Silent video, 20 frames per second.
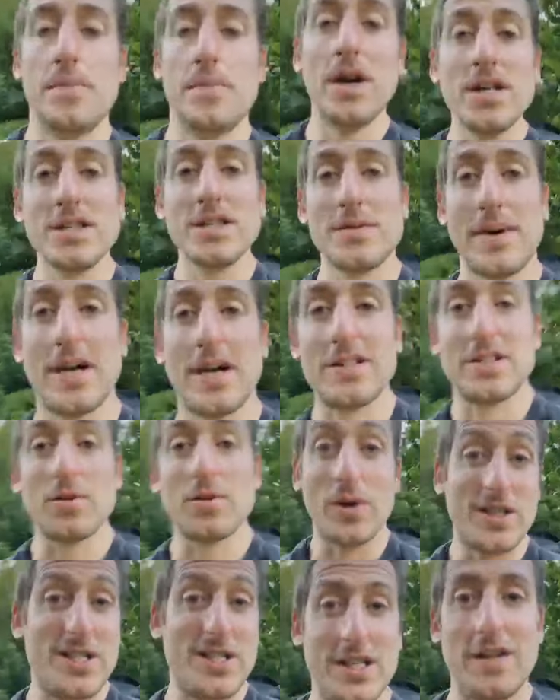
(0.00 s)
burns about
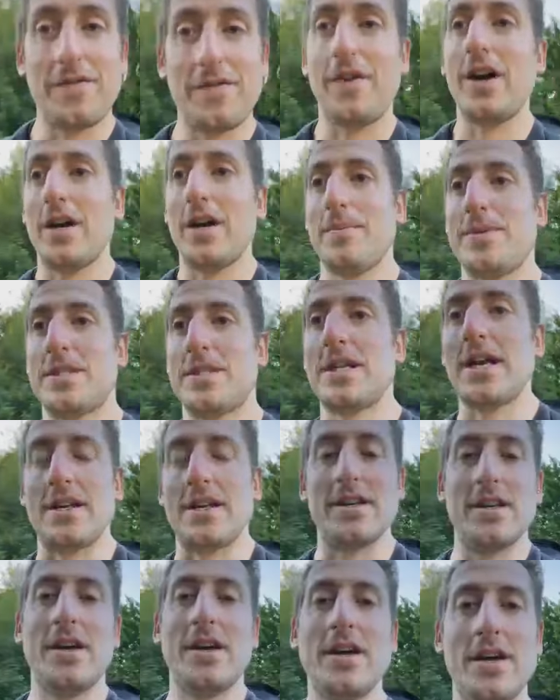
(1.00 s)
20 to
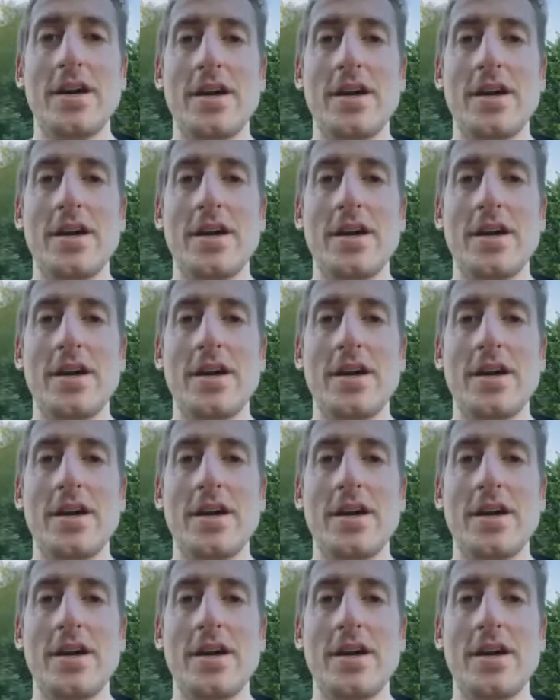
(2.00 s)
30%